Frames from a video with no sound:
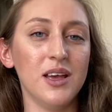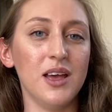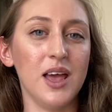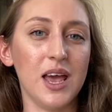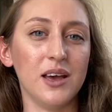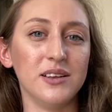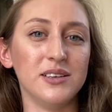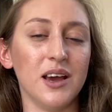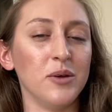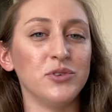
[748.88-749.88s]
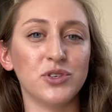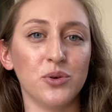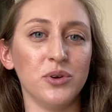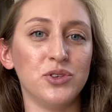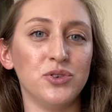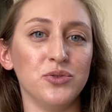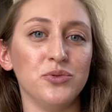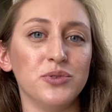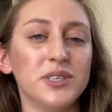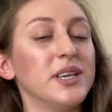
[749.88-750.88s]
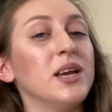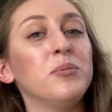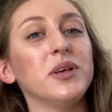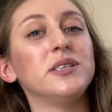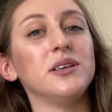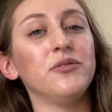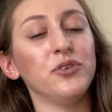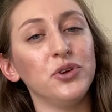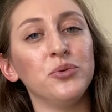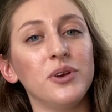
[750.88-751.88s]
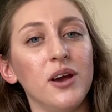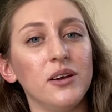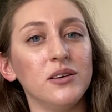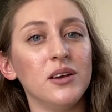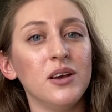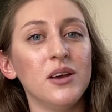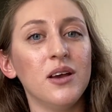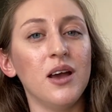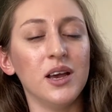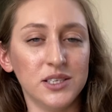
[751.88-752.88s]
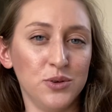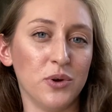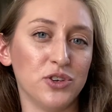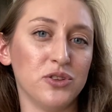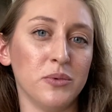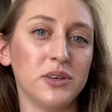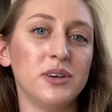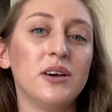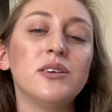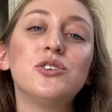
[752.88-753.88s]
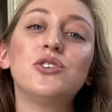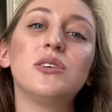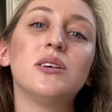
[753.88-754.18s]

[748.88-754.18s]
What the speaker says: And I'm just going to say a blessing for you and I as you watch the montage.